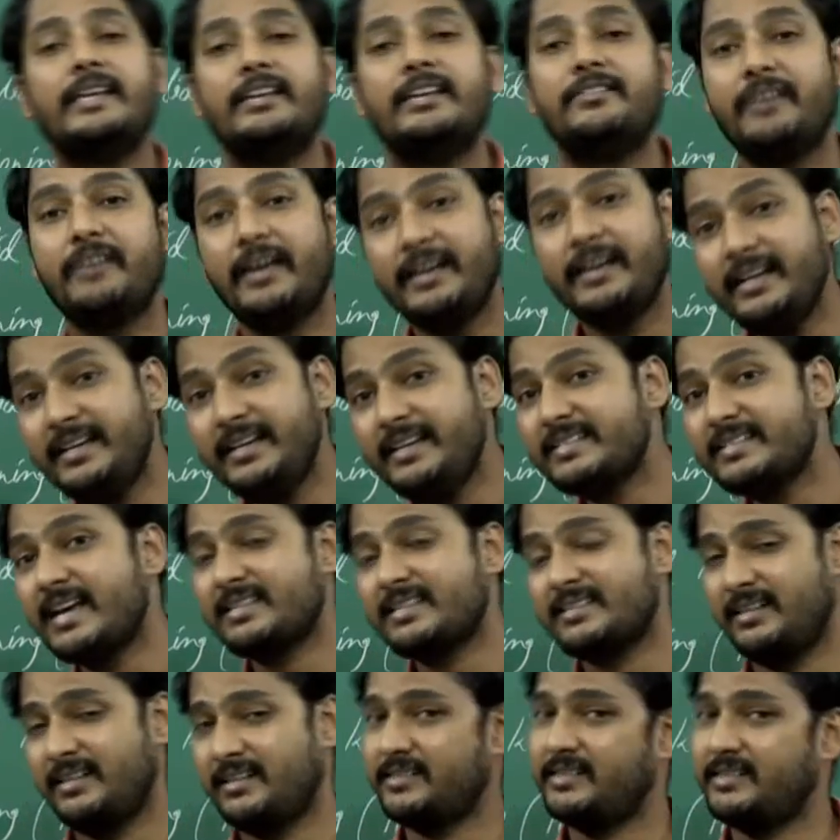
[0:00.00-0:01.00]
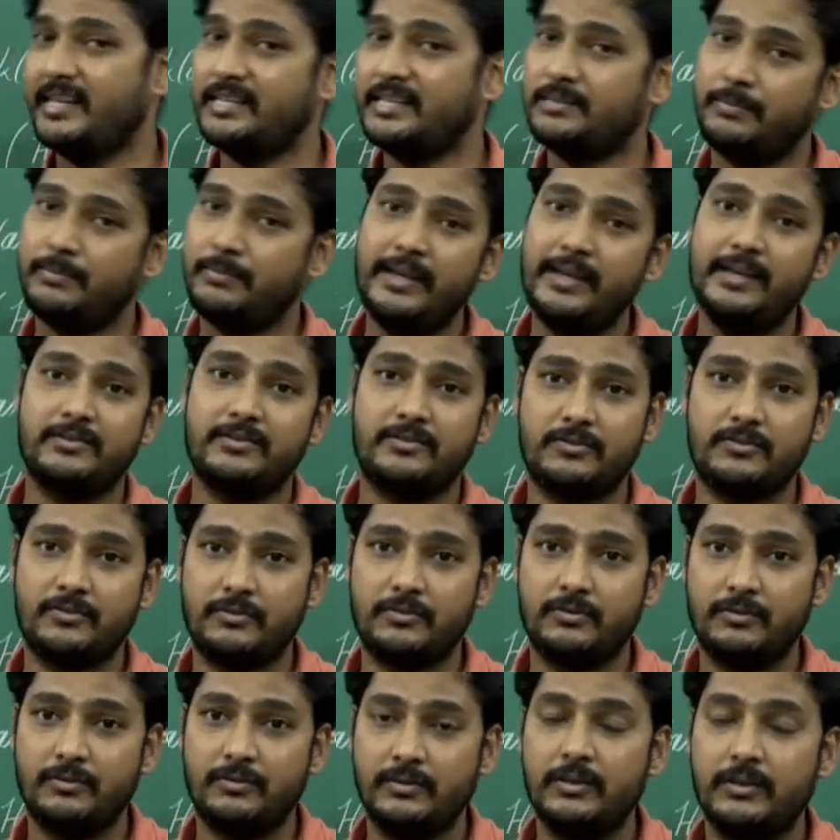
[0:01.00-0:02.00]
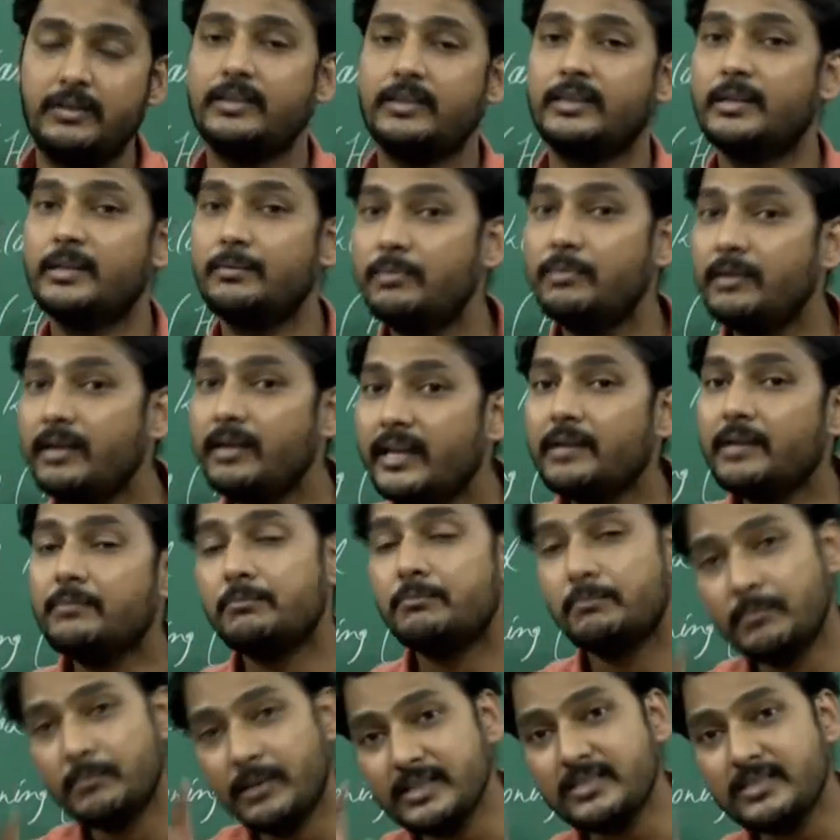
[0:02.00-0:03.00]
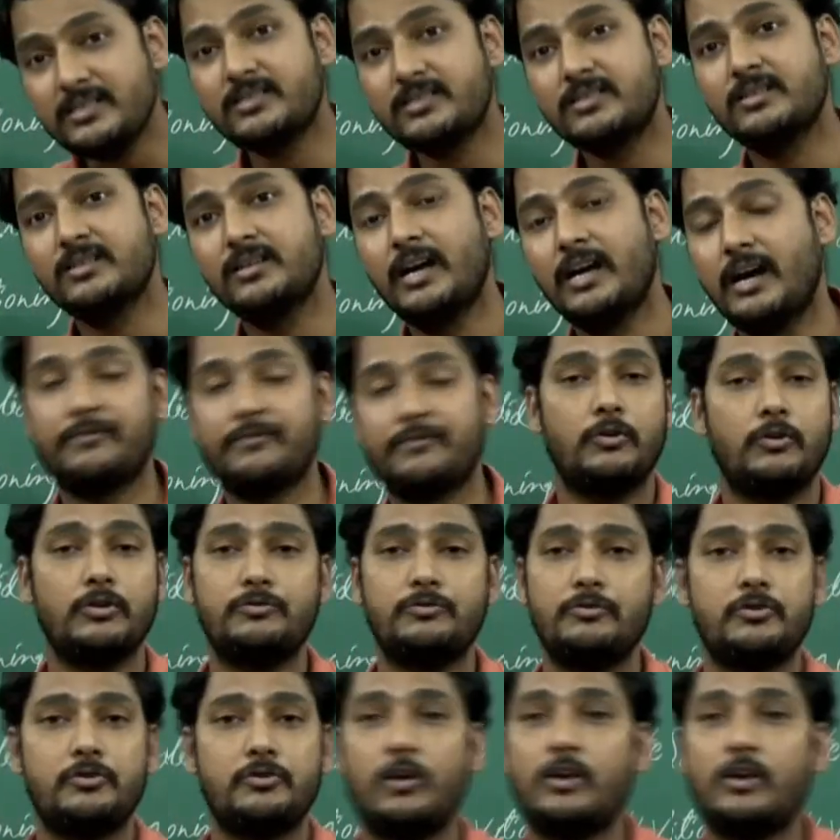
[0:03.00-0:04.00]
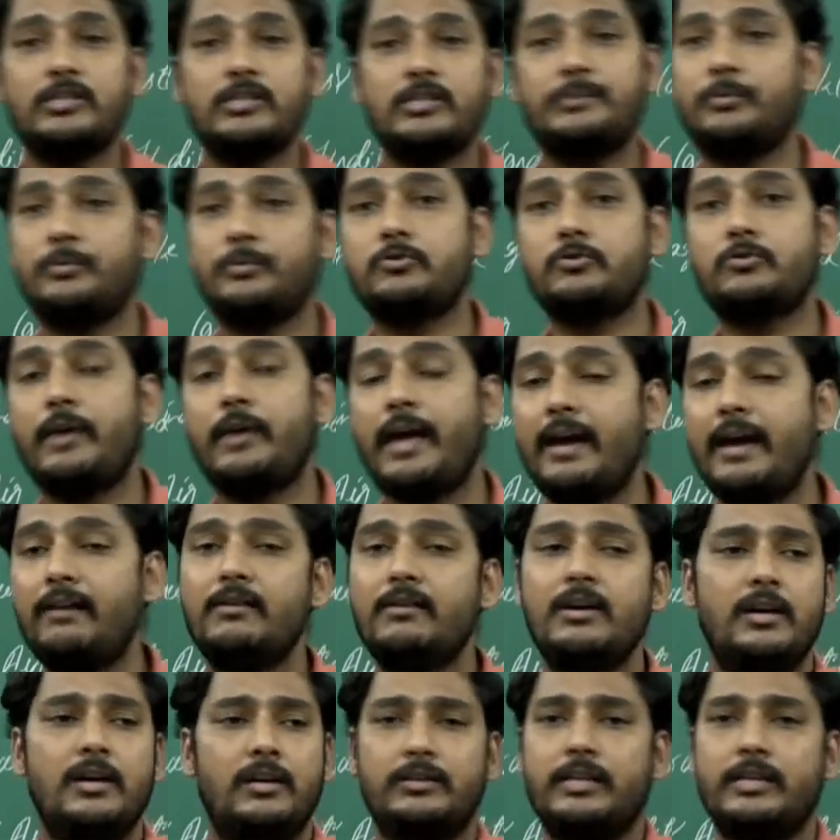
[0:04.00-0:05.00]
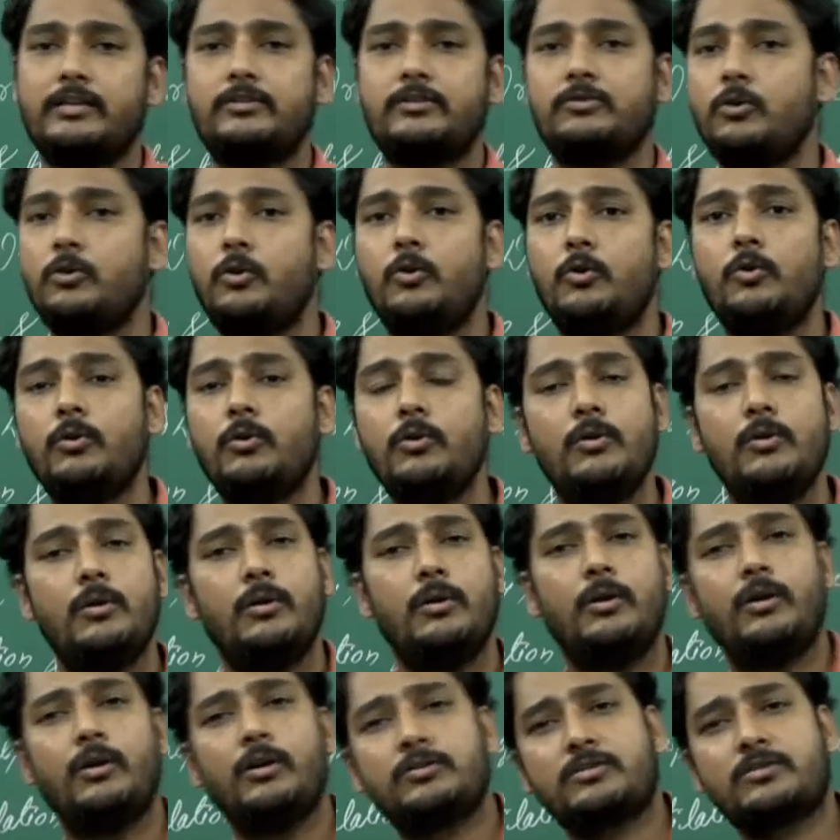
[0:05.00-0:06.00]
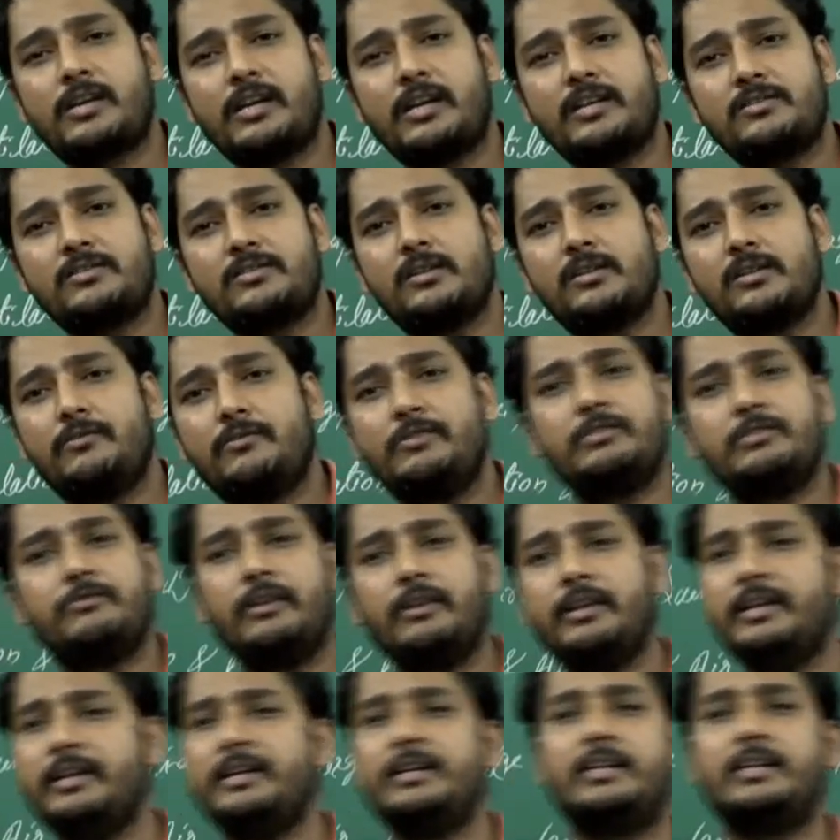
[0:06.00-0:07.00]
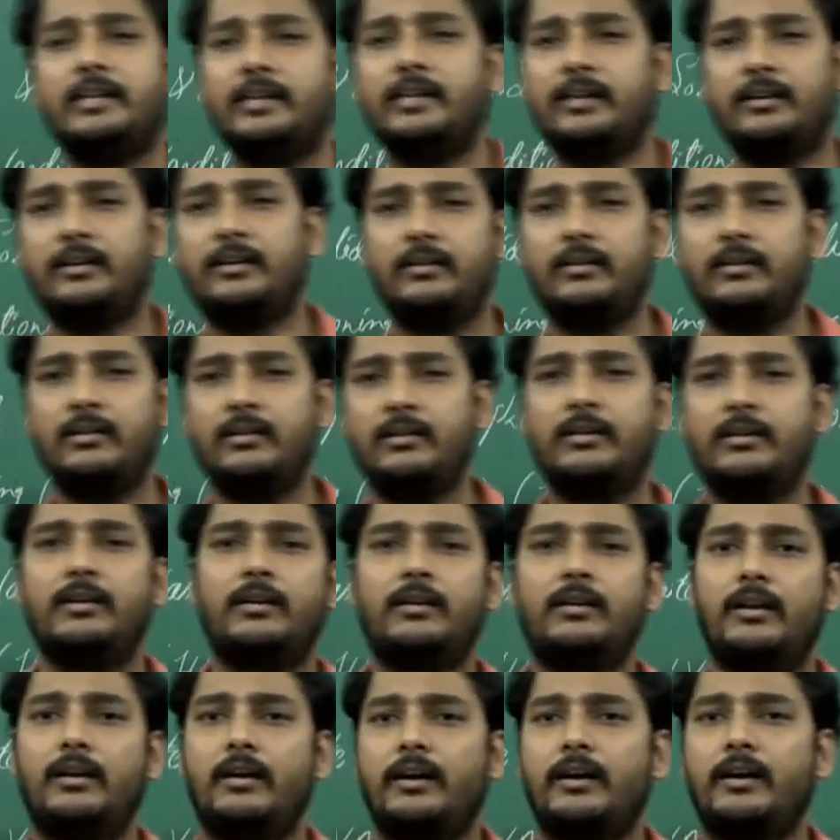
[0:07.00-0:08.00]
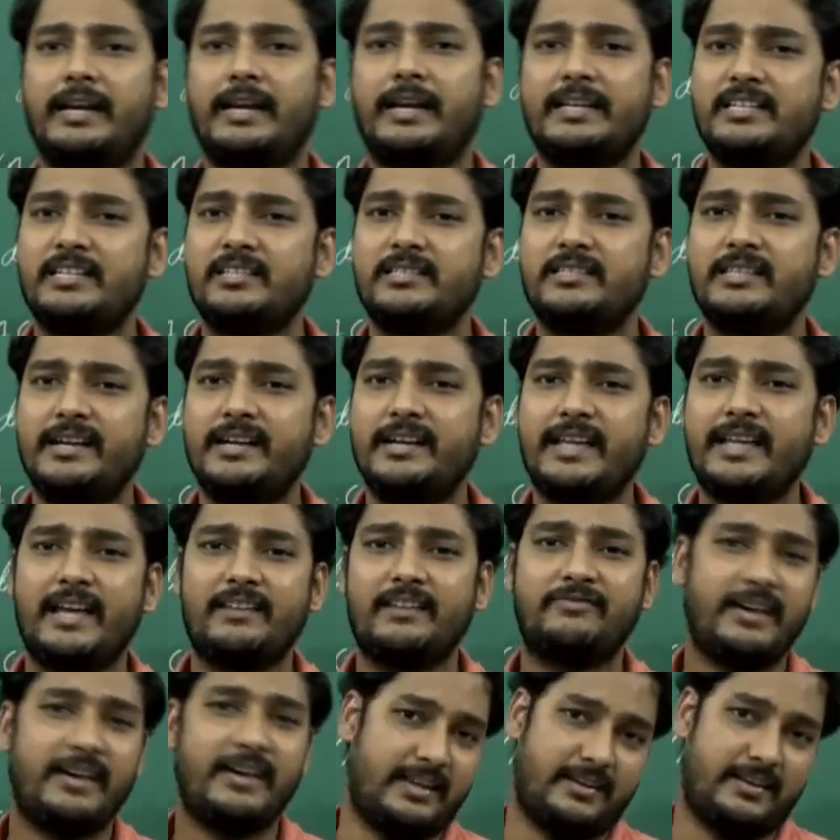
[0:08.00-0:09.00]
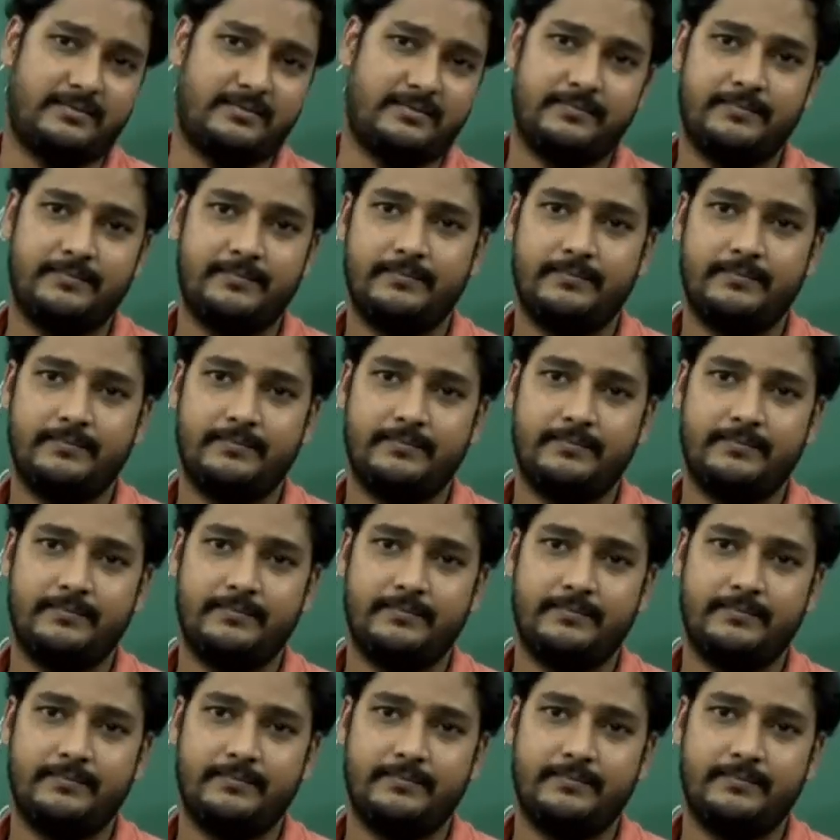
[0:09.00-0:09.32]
If any disasters takes place, the building must, of course we should not supposed to have, there is no structure which will in turn resist the entire fire.